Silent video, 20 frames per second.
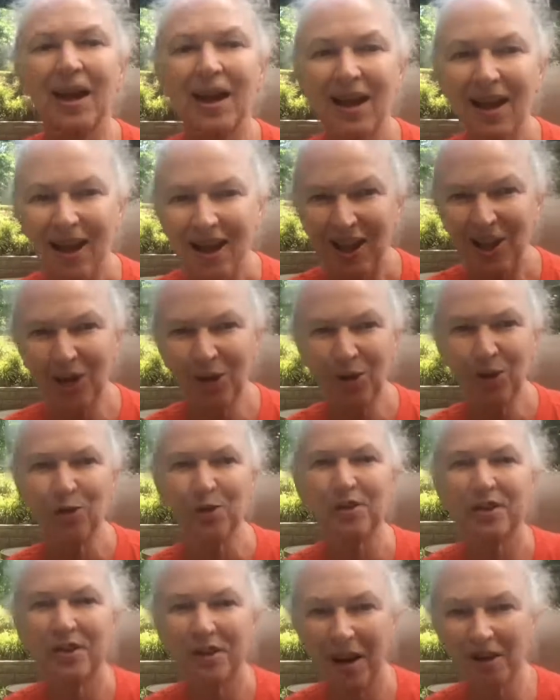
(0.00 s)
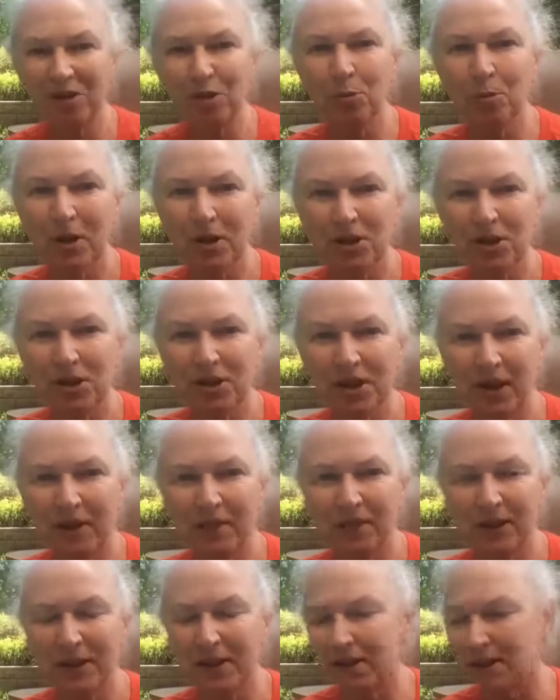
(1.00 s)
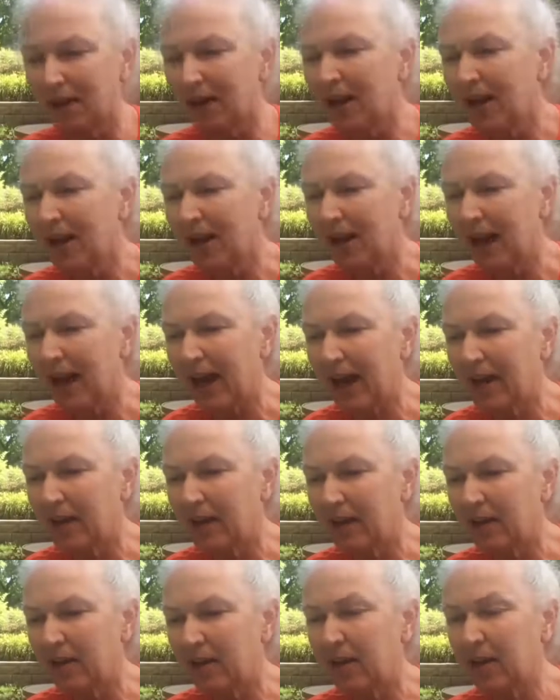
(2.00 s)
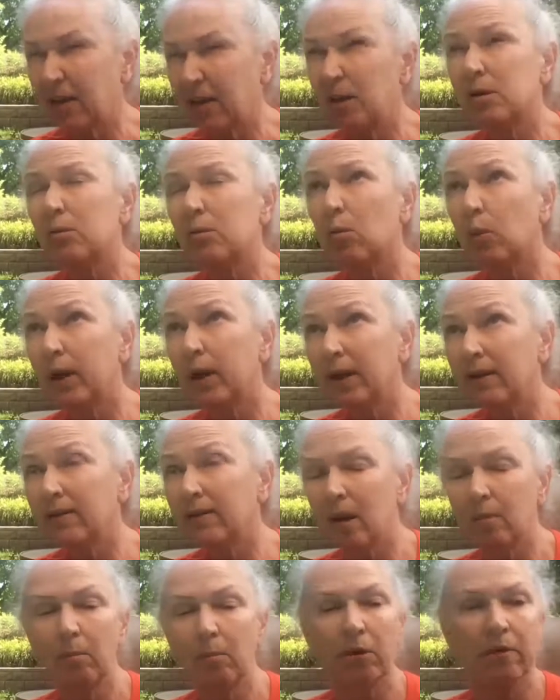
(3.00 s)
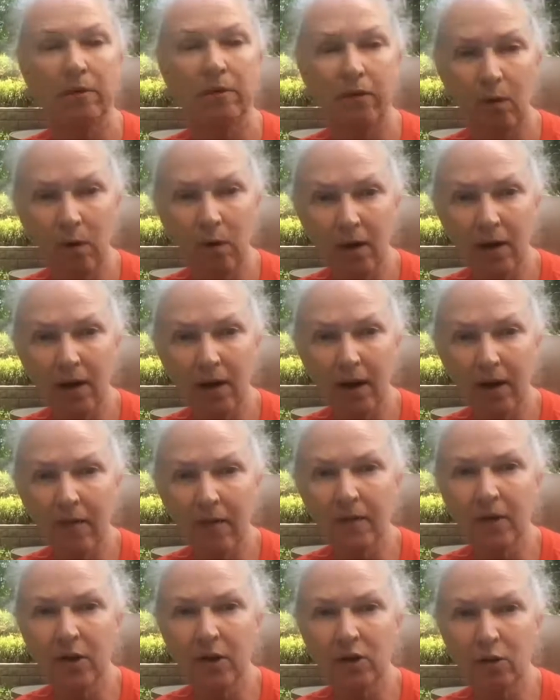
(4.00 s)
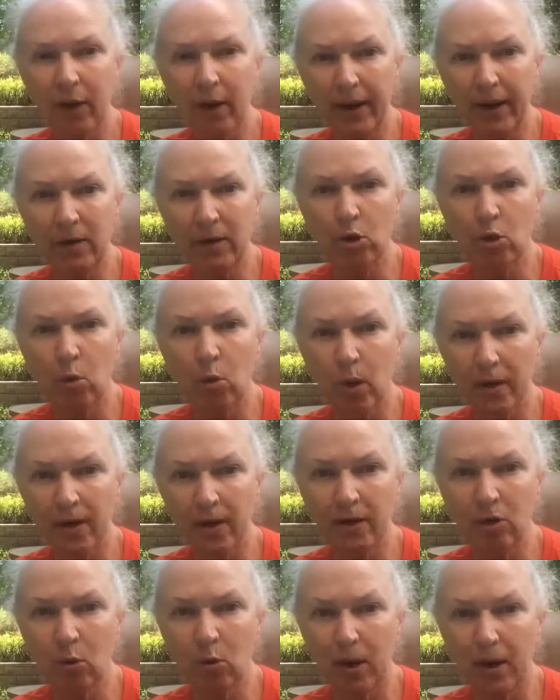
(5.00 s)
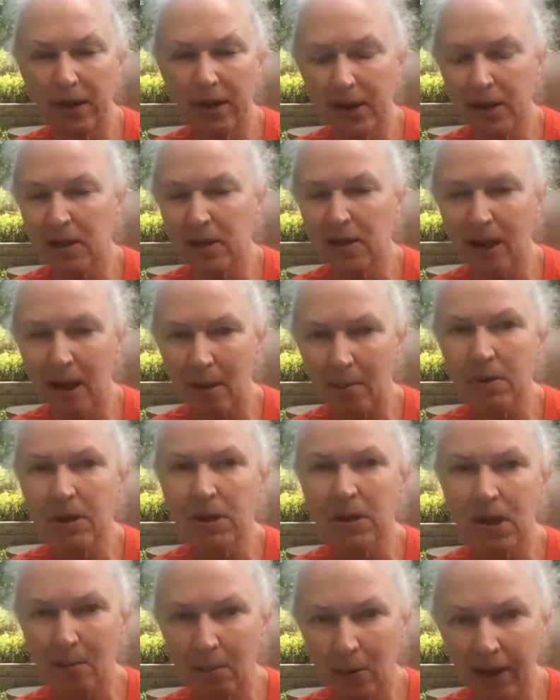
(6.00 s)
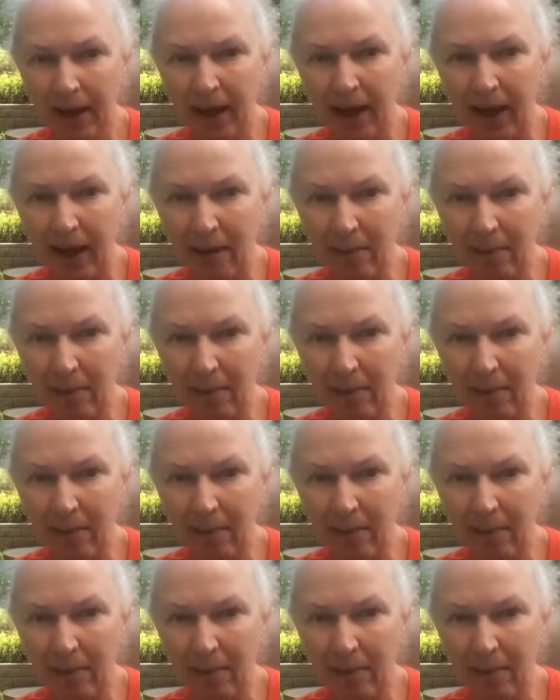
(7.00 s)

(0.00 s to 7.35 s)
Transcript: Hello, Dr. Marcia Tuft here, and it is week number 4 of the Great 2020 STEM Summer Camp